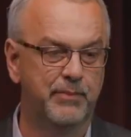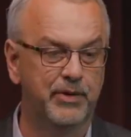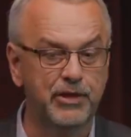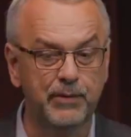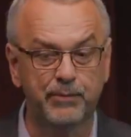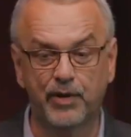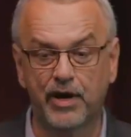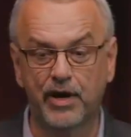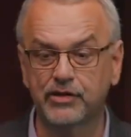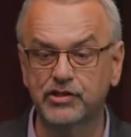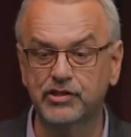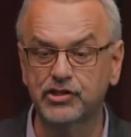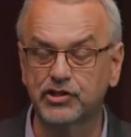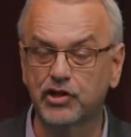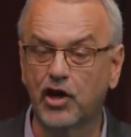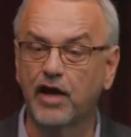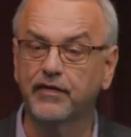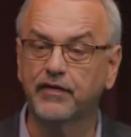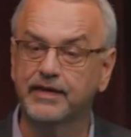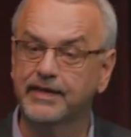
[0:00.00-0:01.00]
But the brothers
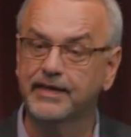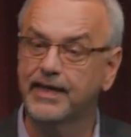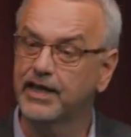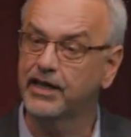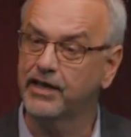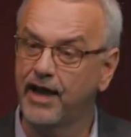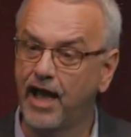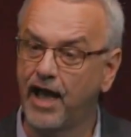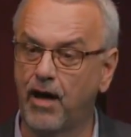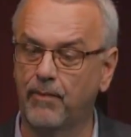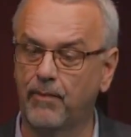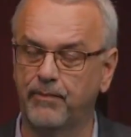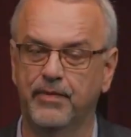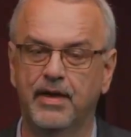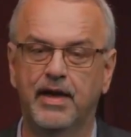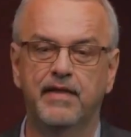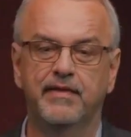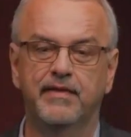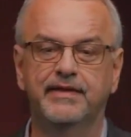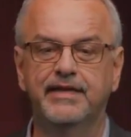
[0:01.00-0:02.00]
thought that they could help,
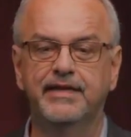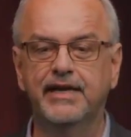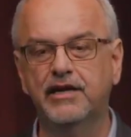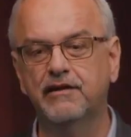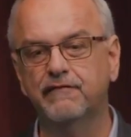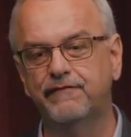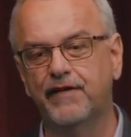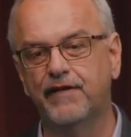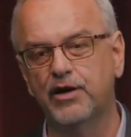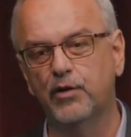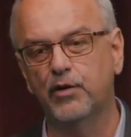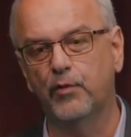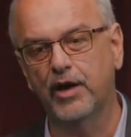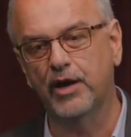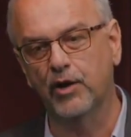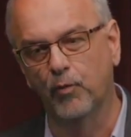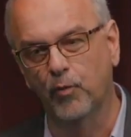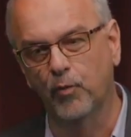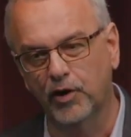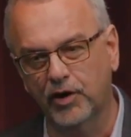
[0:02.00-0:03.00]
that they could find a
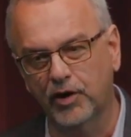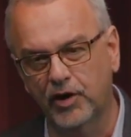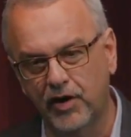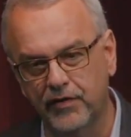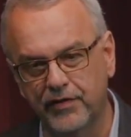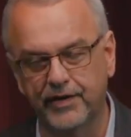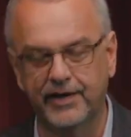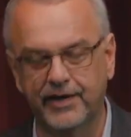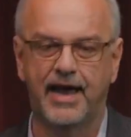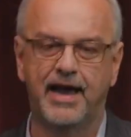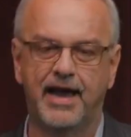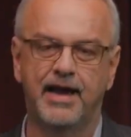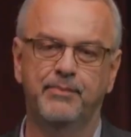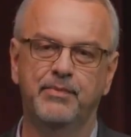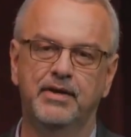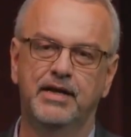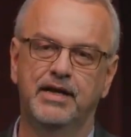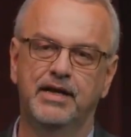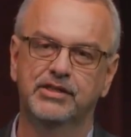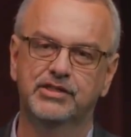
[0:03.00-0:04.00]
way to work on their
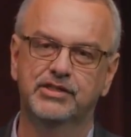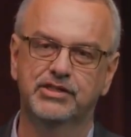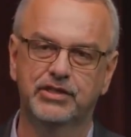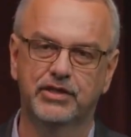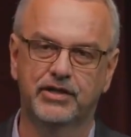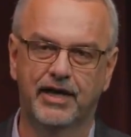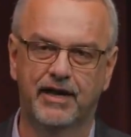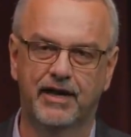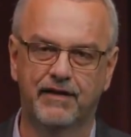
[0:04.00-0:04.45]
game and still